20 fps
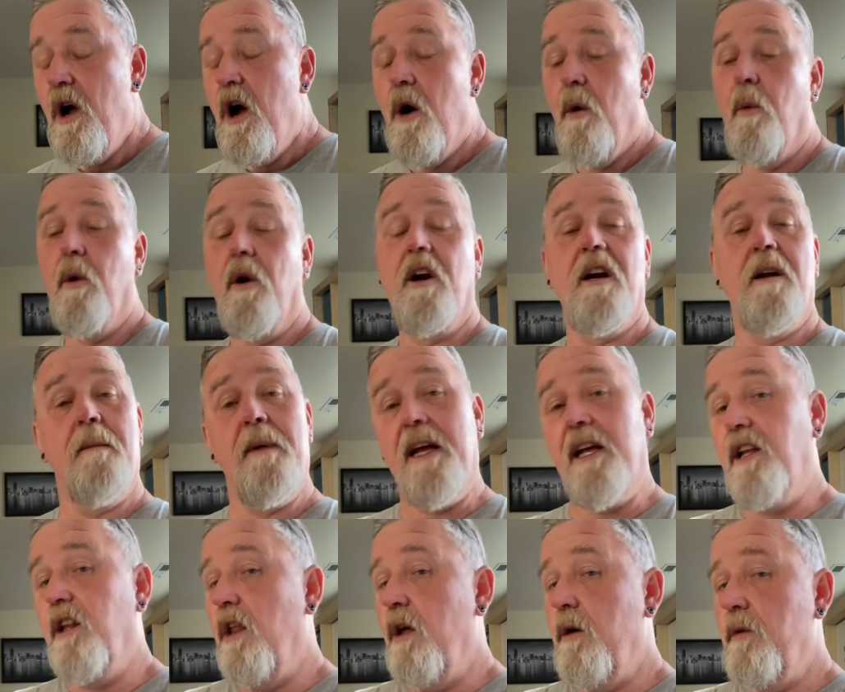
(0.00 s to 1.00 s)
we're going to be
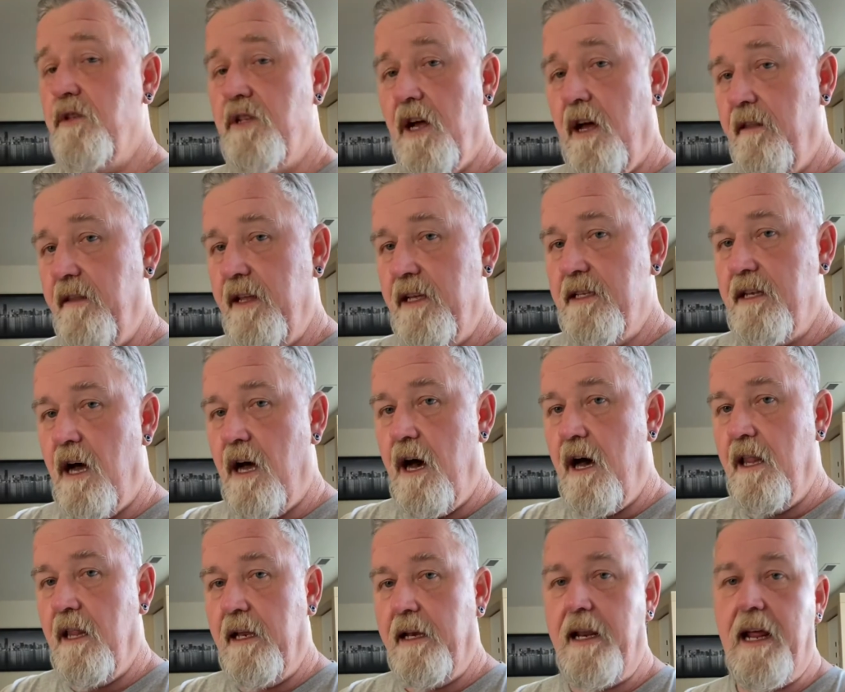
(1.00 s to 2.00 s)
closed on this
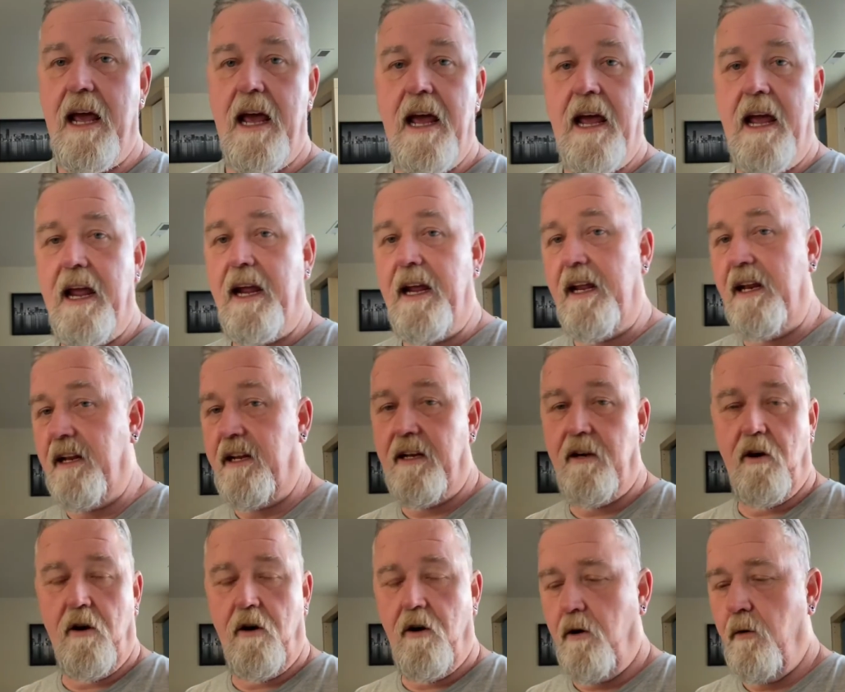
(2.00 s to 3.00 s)
holiday,
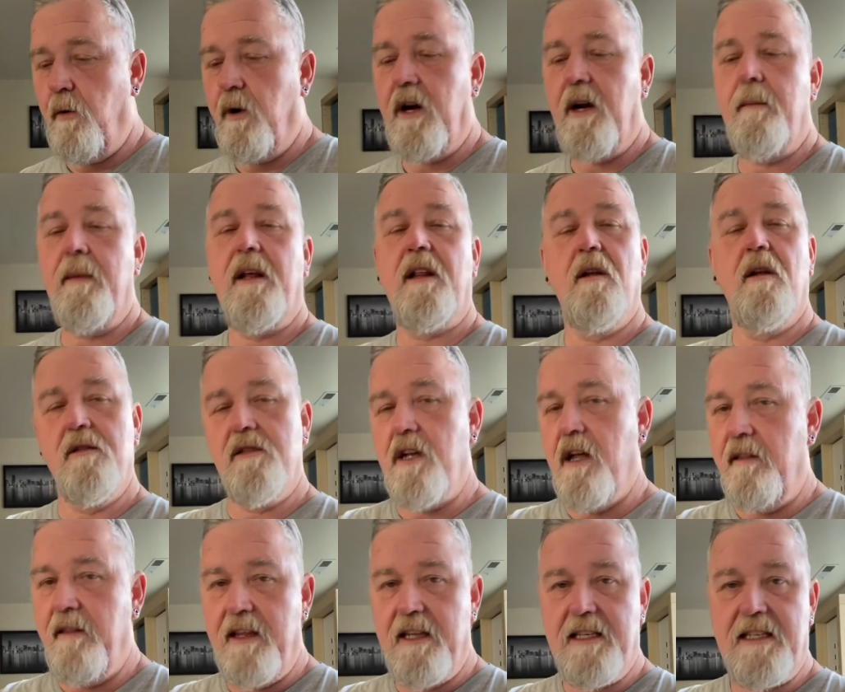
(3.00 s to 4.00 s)
or we're going to be closed
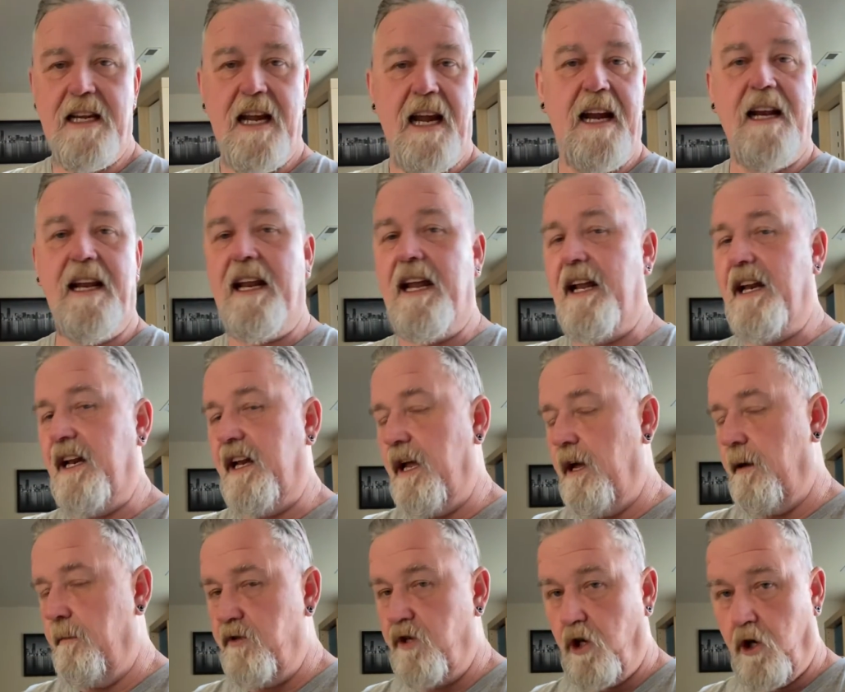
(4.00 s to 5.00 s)
on this date in
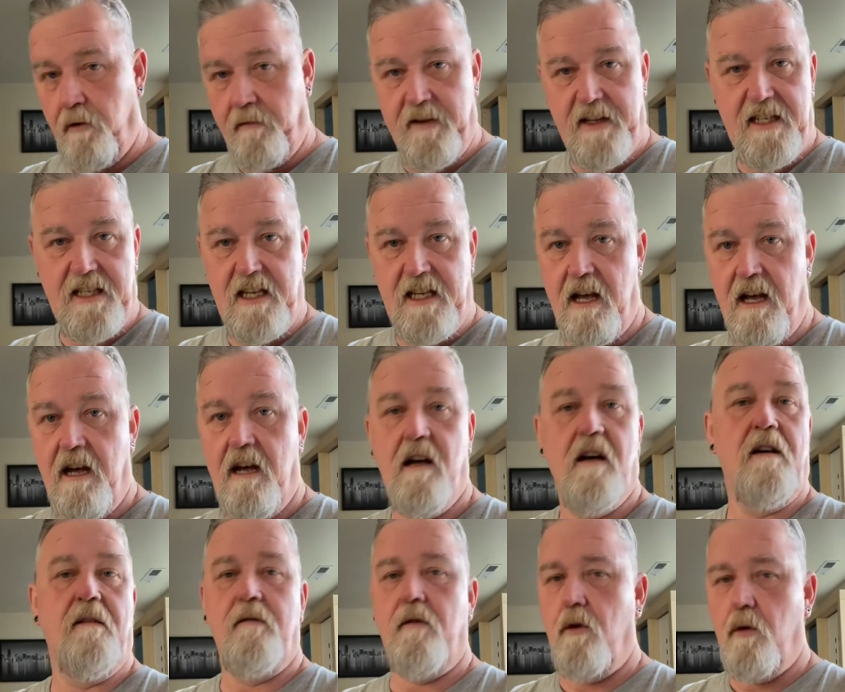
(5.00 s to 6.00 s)
observance
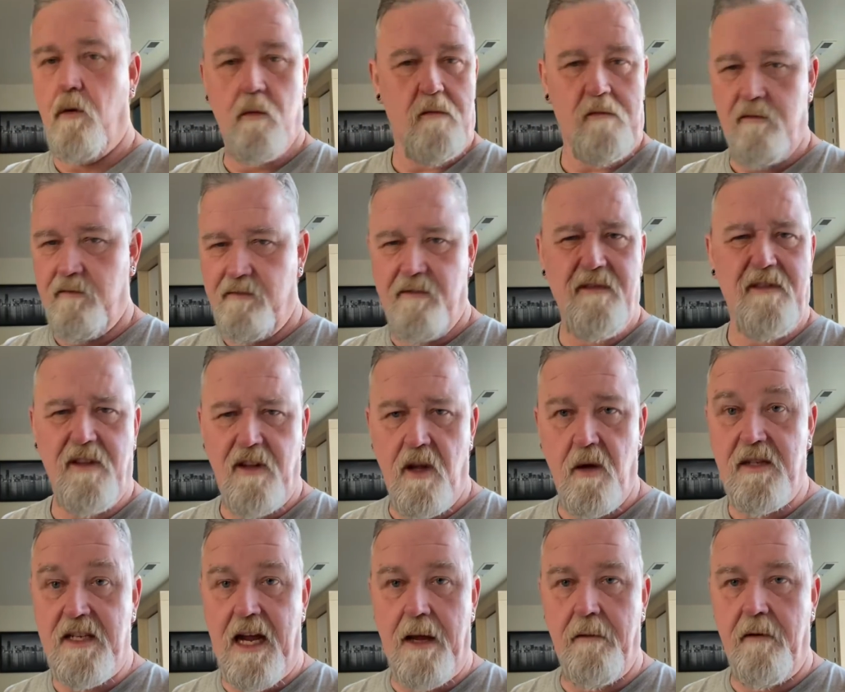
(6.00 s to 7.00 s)
of, or
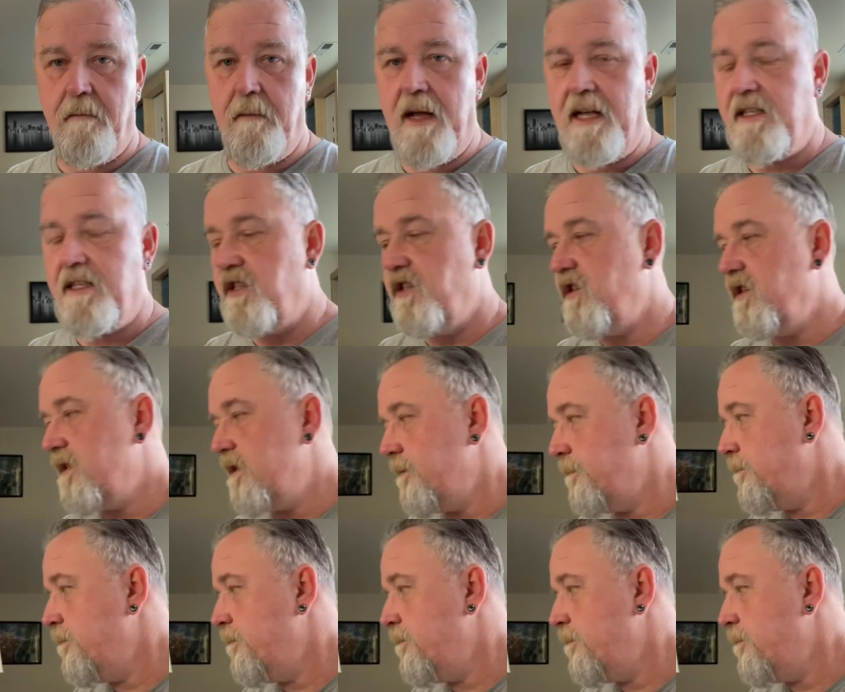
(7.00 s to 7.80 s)
those type of messages.